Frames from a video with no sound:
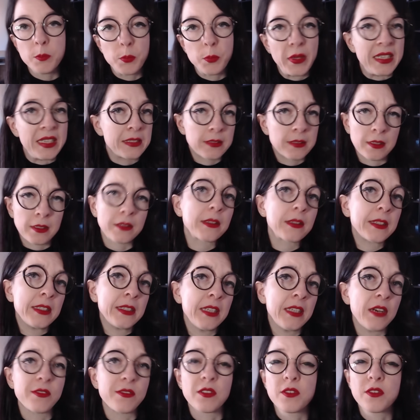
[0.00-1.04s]
basically
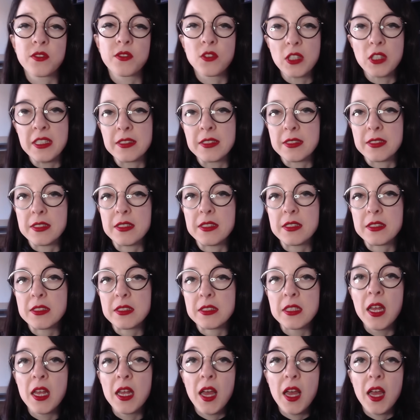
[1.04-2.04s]
never freezes.